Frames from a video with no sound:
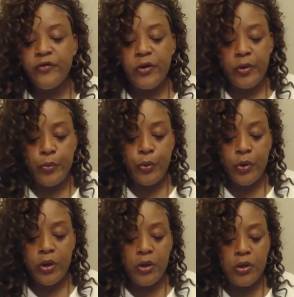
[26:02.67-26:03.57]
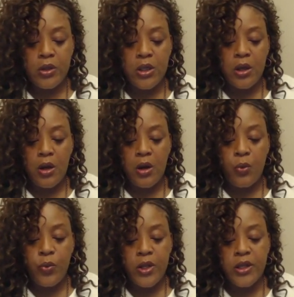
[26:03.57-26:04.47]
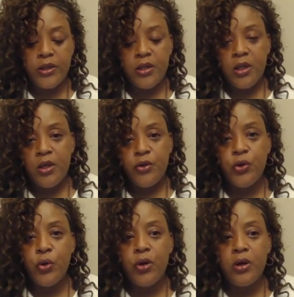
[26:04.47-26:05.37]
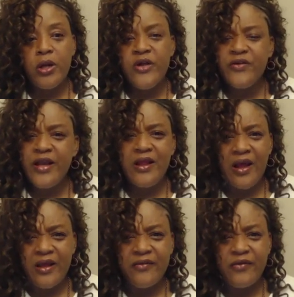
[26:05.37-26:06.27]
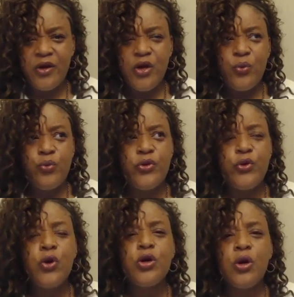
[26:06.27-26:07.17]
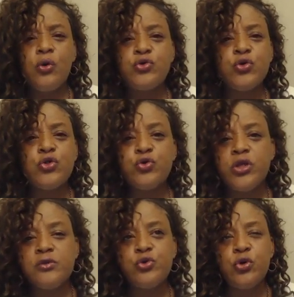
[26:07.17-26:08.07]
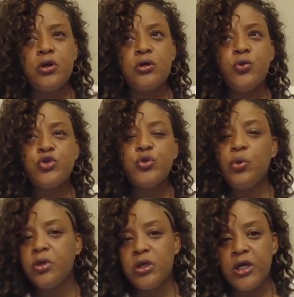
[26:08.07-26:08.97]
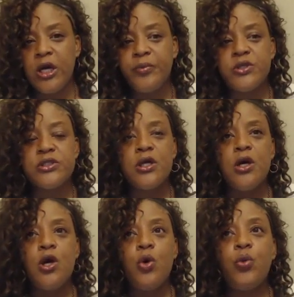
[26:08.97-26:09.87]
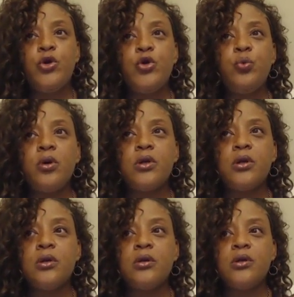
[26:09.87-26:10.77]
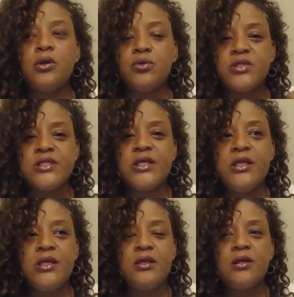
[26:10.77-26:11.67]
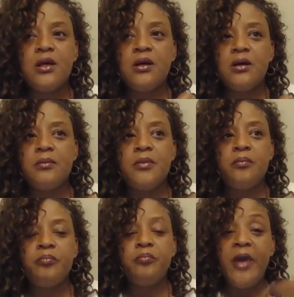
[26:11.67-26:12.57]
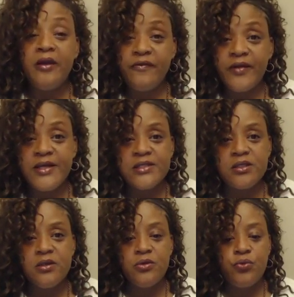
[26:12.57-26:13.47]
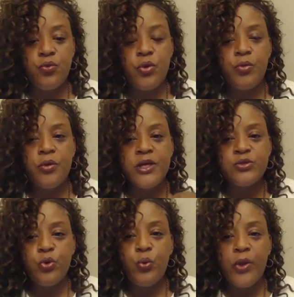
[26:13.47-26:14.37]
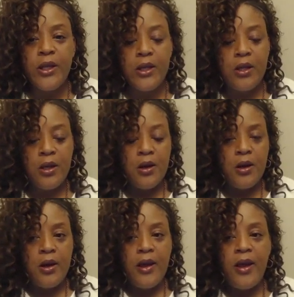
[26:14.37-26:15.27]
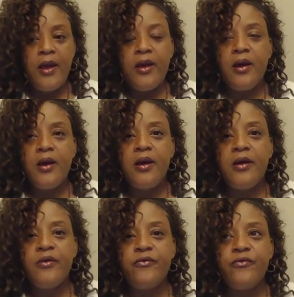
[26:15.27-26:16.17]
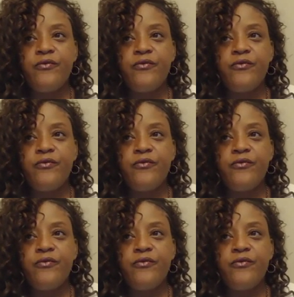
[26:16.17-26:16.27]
very important with your everyday life, with your goals, your dreams, your what you want to accomplish, what you want to see manifest. Because when we have